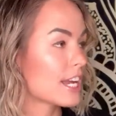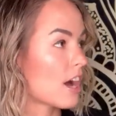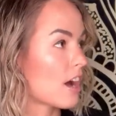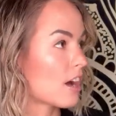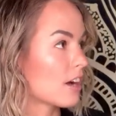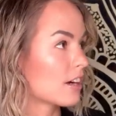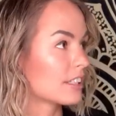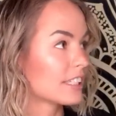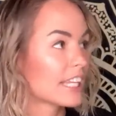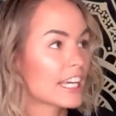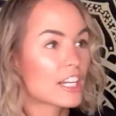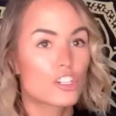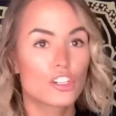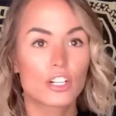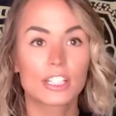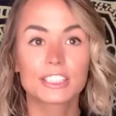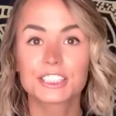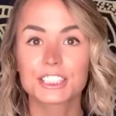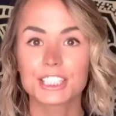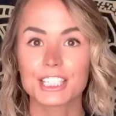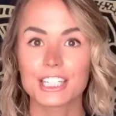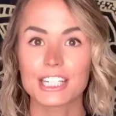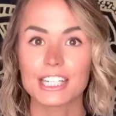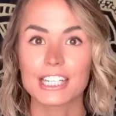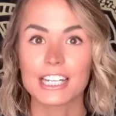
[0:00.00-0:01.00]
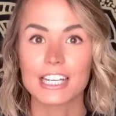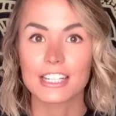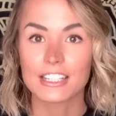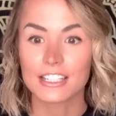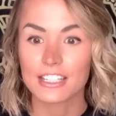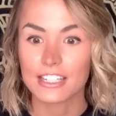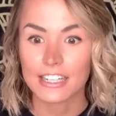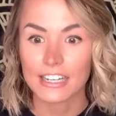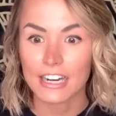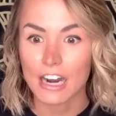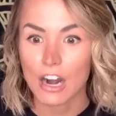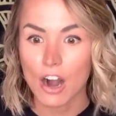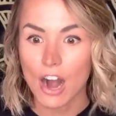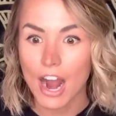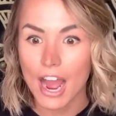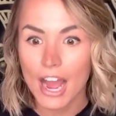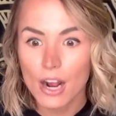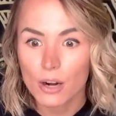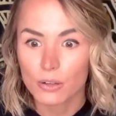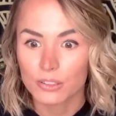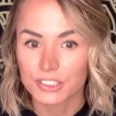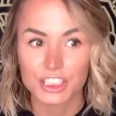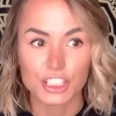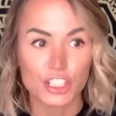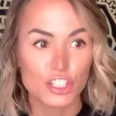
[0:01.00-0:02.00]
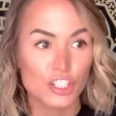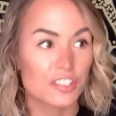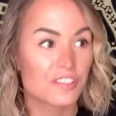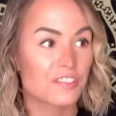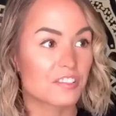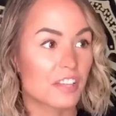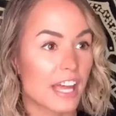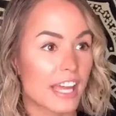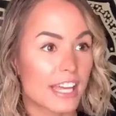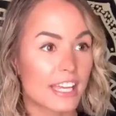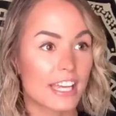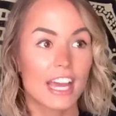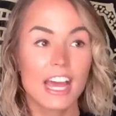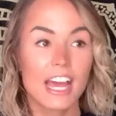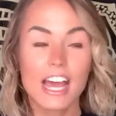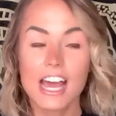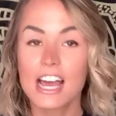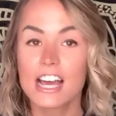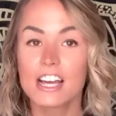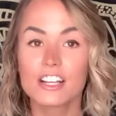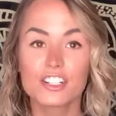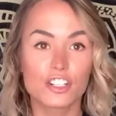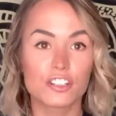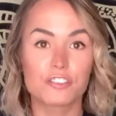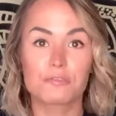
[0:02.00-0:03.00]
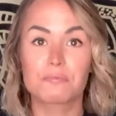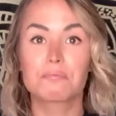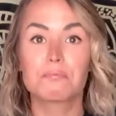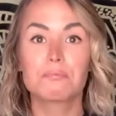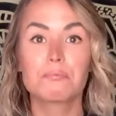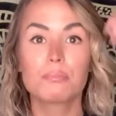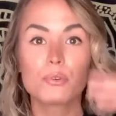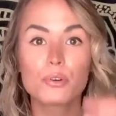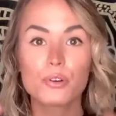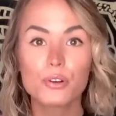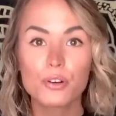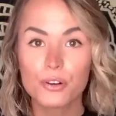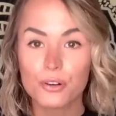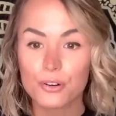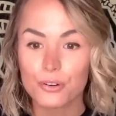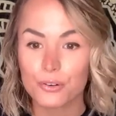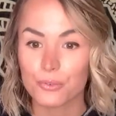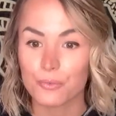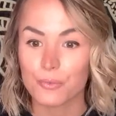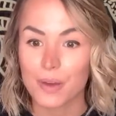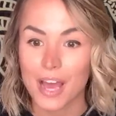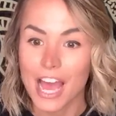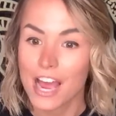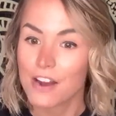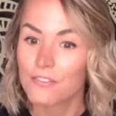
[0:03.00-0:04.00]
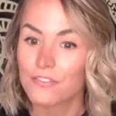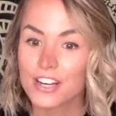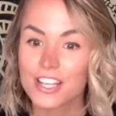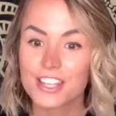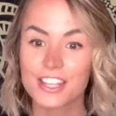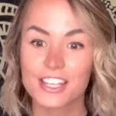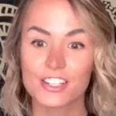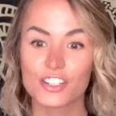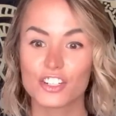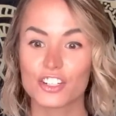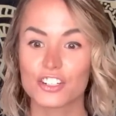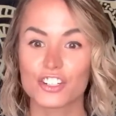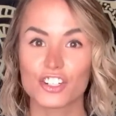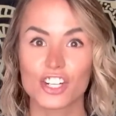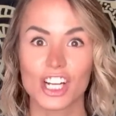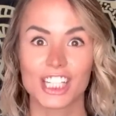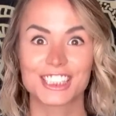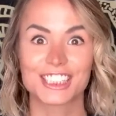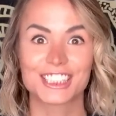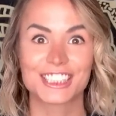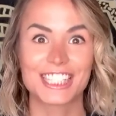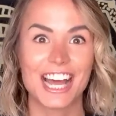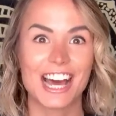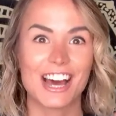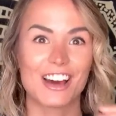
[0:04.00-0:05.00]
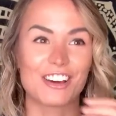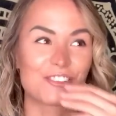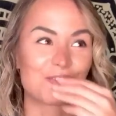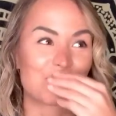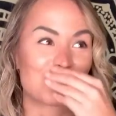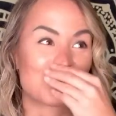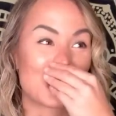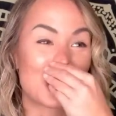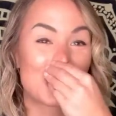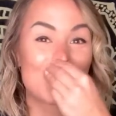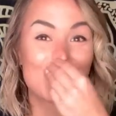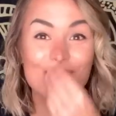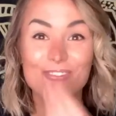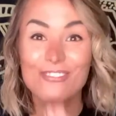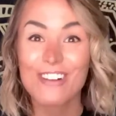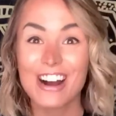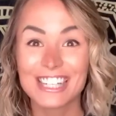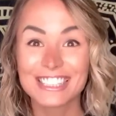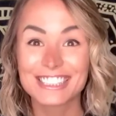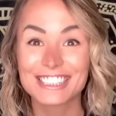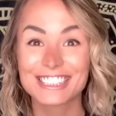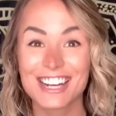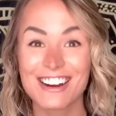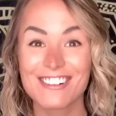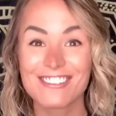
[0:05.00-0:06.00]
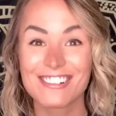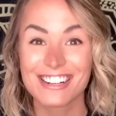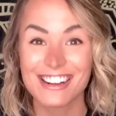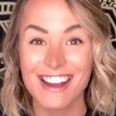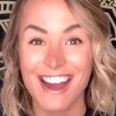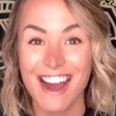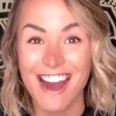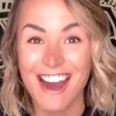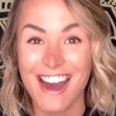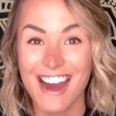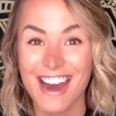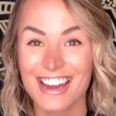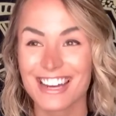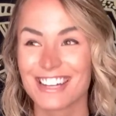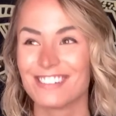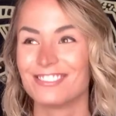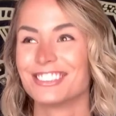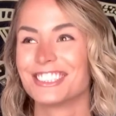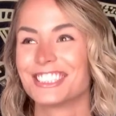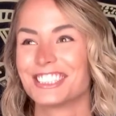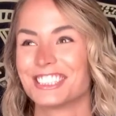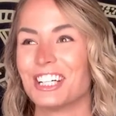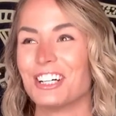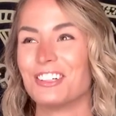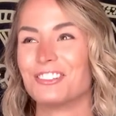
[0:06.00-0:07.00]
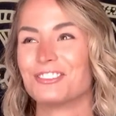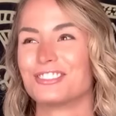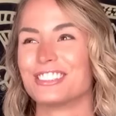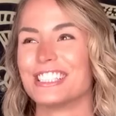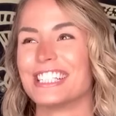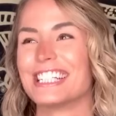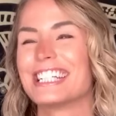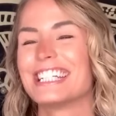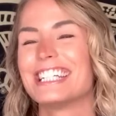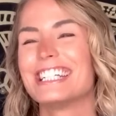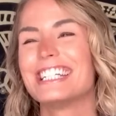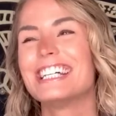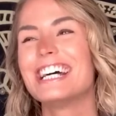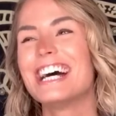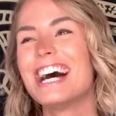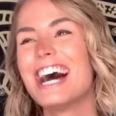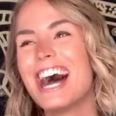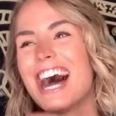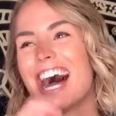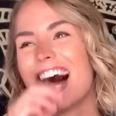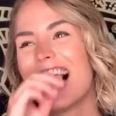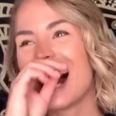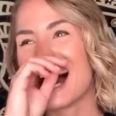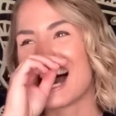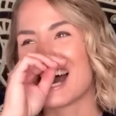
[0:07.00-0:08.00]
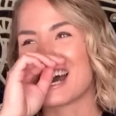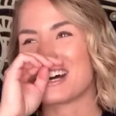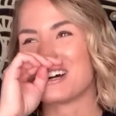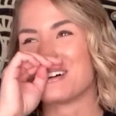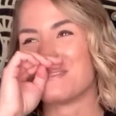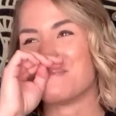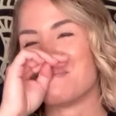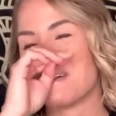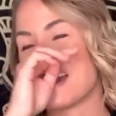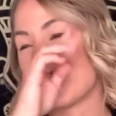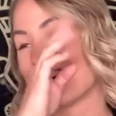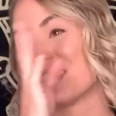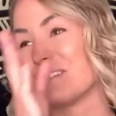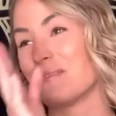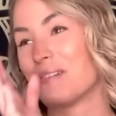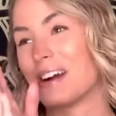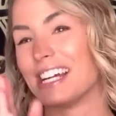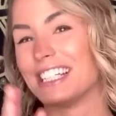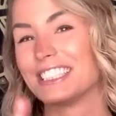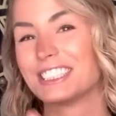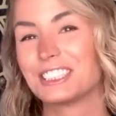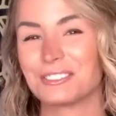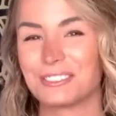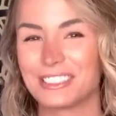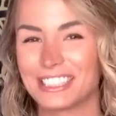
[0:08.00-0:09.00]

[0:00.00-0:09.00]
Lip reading: electricity in our house. It just boom, everything just shuts down. We're like, what's going on? It was so freaky. Anyway, so we